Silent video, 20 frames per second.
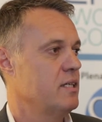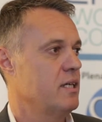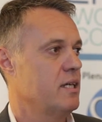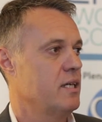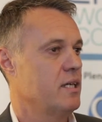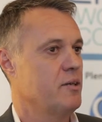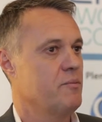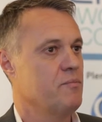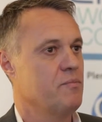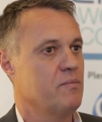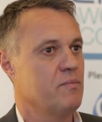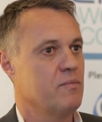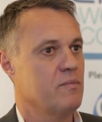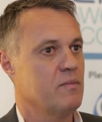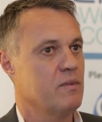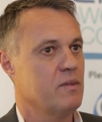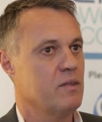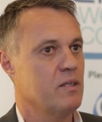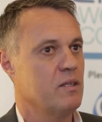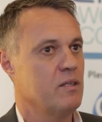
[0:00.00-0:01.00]

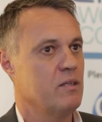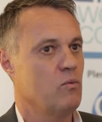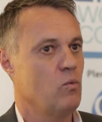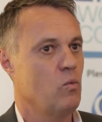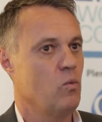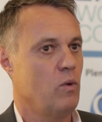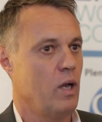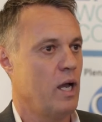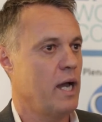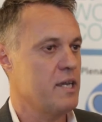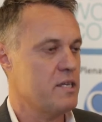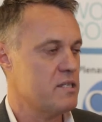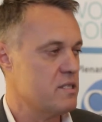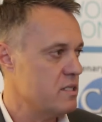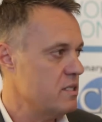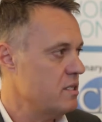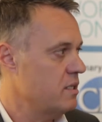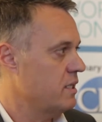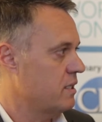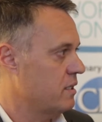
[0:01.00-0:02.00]
I
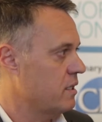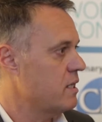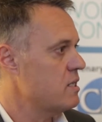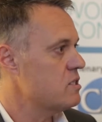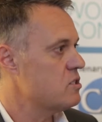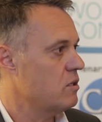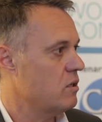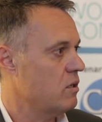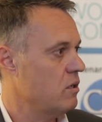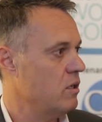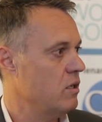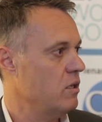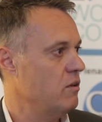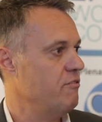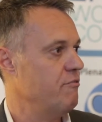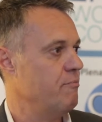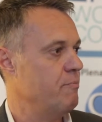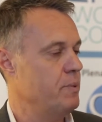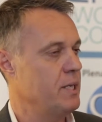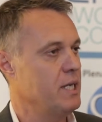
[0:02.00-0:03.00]
see that there is a lot
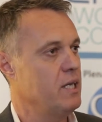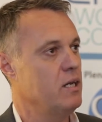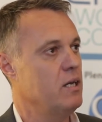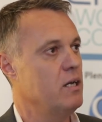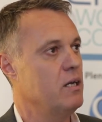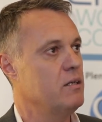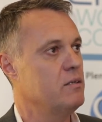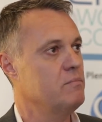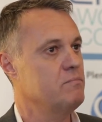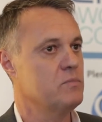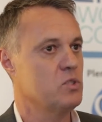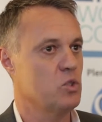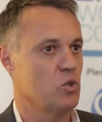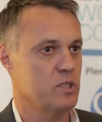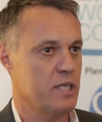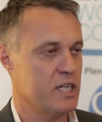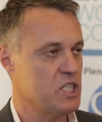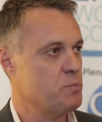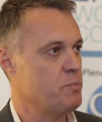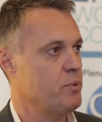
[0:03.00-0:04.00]
of
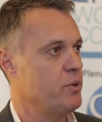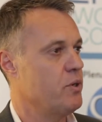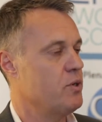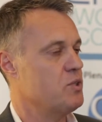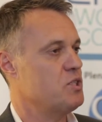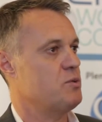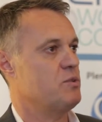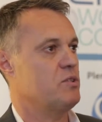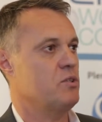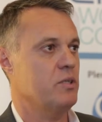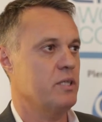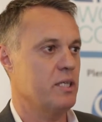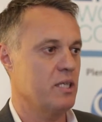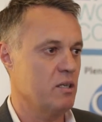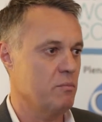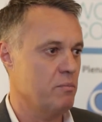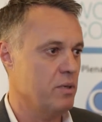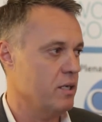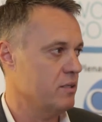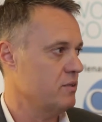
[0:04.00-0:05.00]
experts
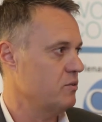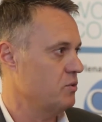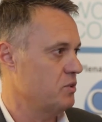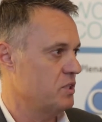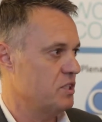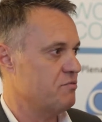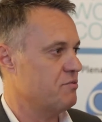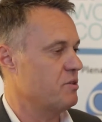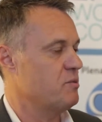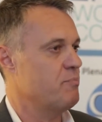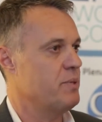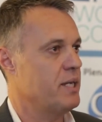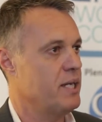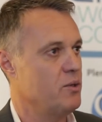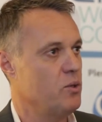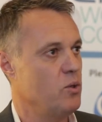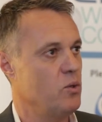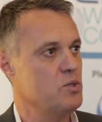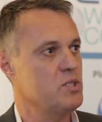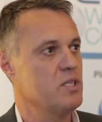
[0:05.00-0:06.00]
talking about on different
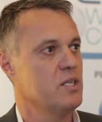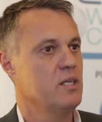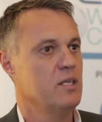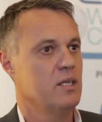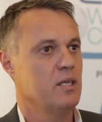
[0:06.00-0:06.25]
panels,